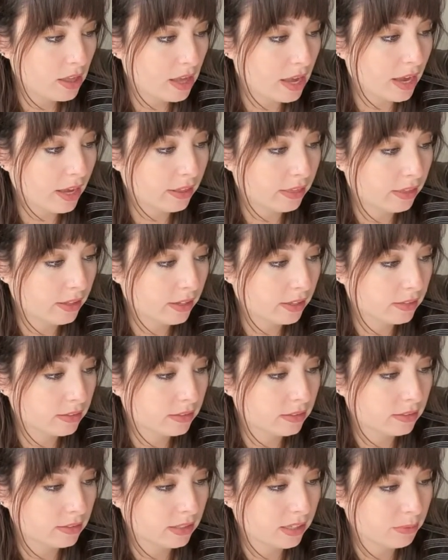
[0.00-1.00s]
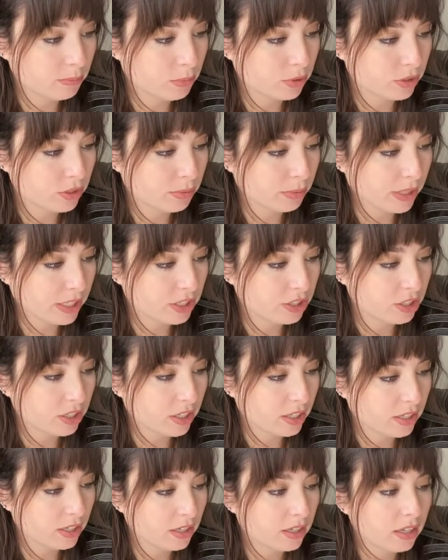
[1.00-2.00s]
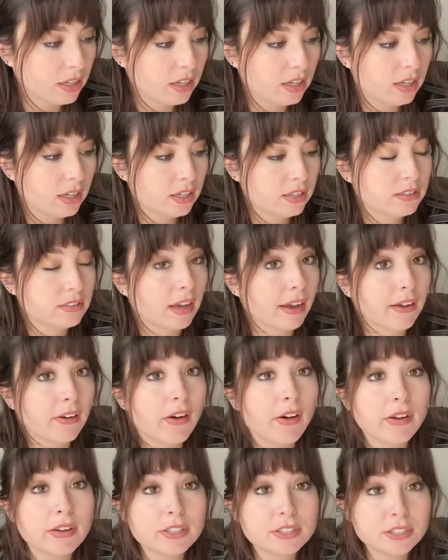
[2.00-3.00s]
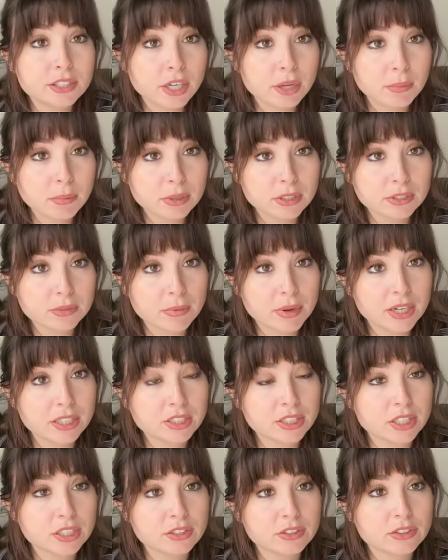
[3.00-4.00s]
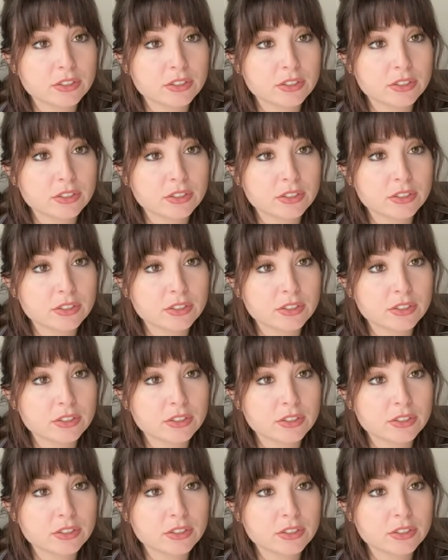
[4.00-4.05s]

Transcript: ethics and persuasion, psychology of persuasion.